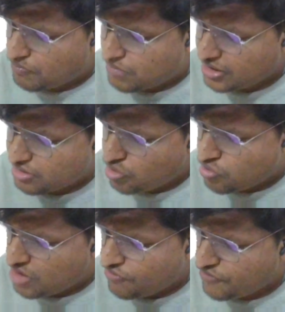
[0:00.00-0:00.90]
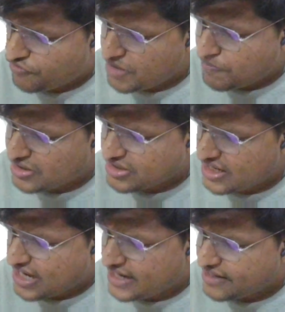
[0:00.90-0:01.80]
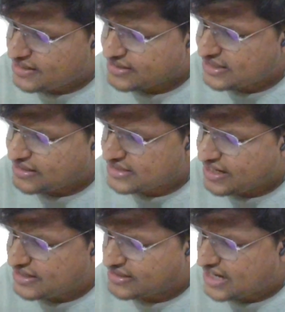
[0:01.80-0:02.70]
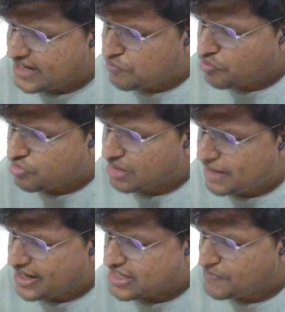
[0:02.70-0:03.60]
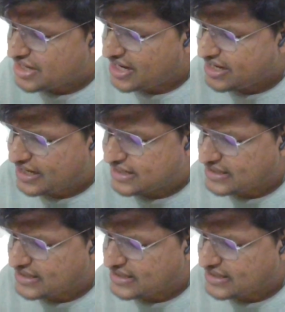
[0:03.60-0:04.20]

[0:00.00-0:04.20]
But over 50% are in research and design, product management, and data